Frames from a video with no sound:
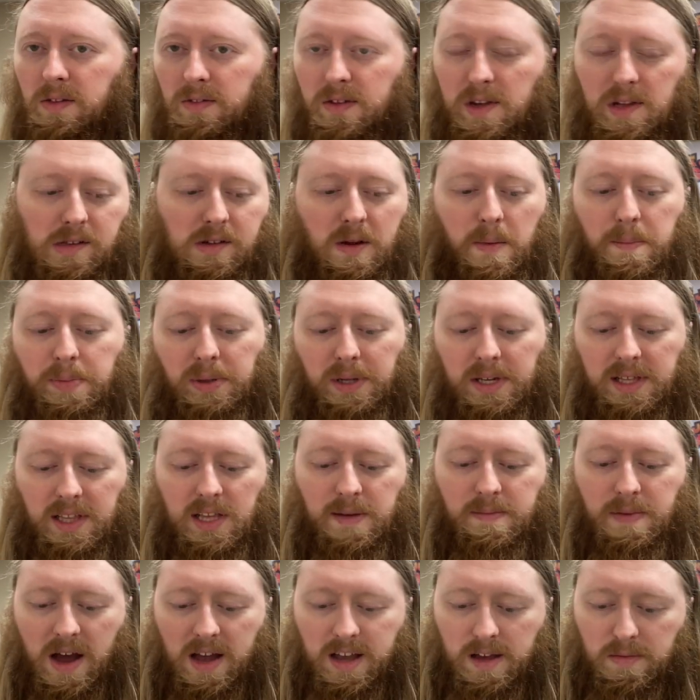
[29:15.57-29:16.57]
these
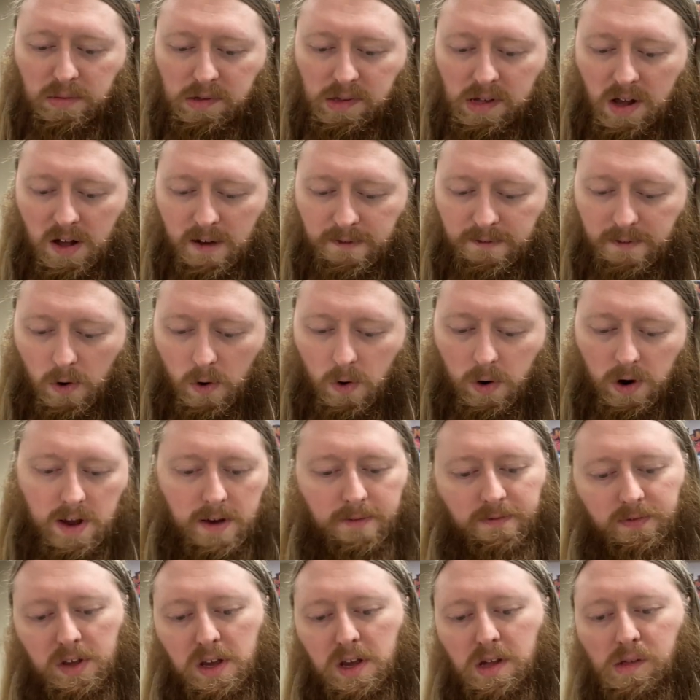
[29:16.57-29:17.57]
completely by himself or
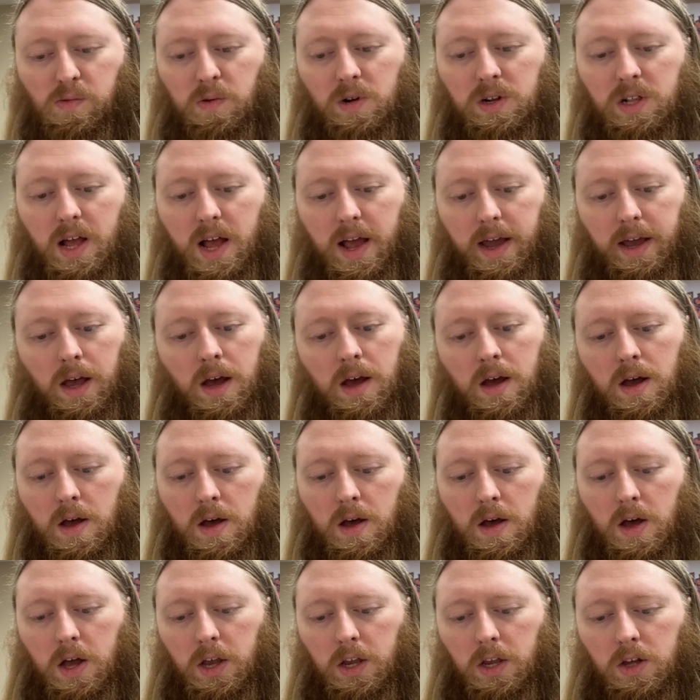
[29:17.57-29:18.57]
if these were like,
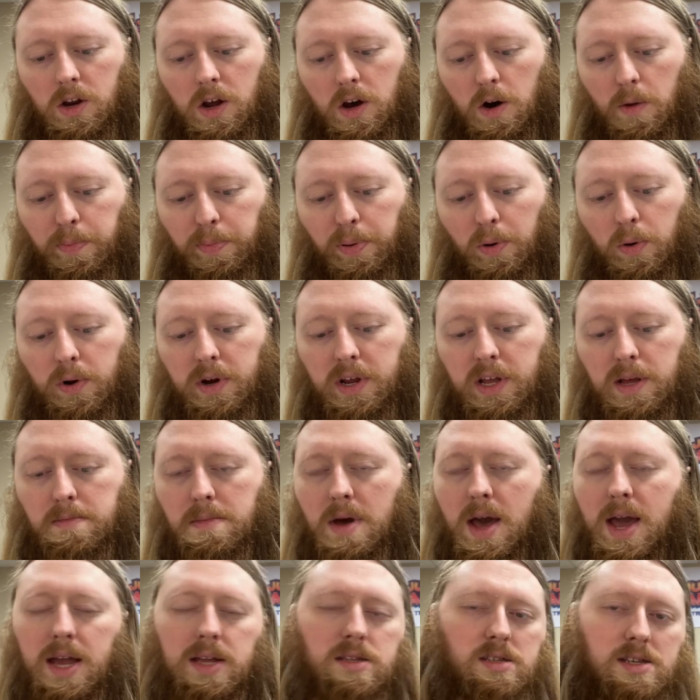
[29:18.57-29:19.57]
you know,
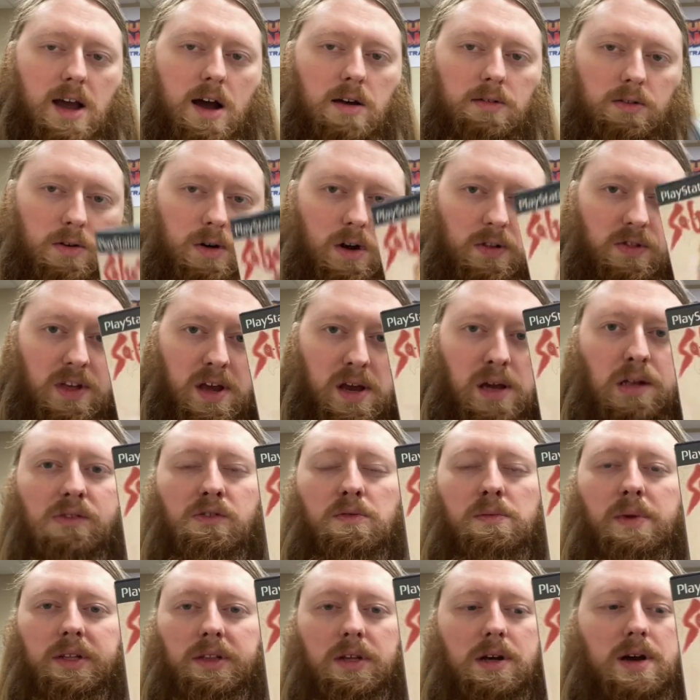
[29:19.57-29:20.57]
pre-made downloaded things
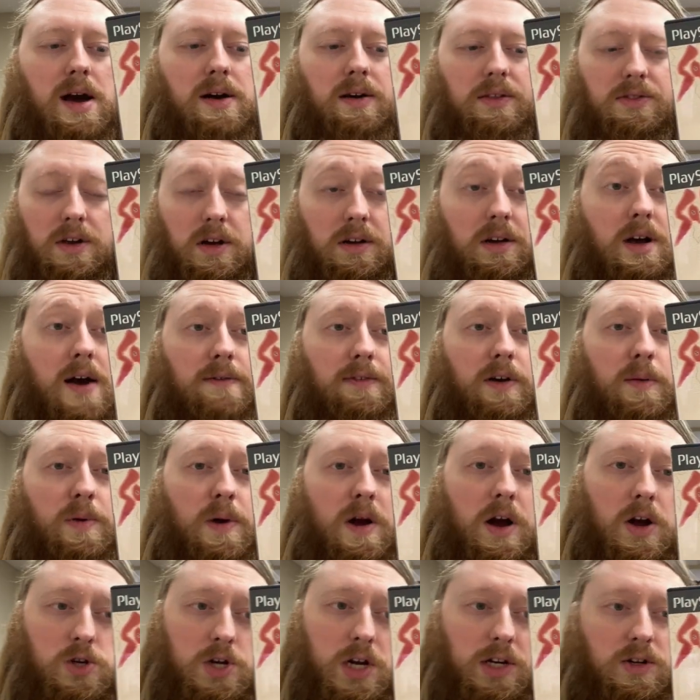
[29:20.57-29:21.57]
from like the cover
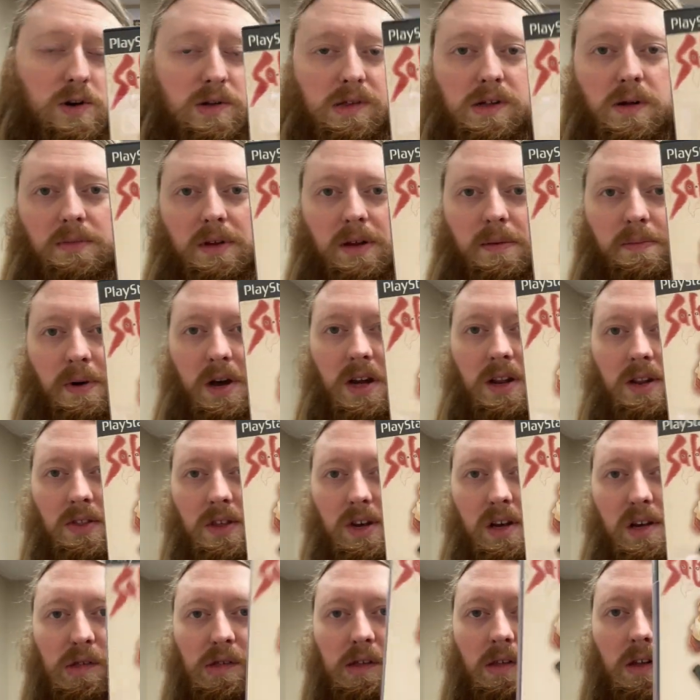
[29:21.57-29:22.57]
project or something, but
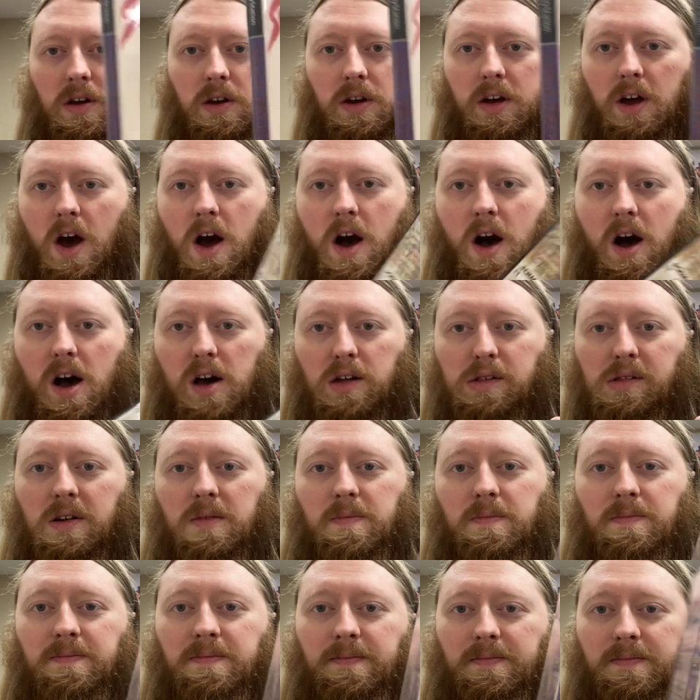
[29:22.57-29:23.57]
these look awesome.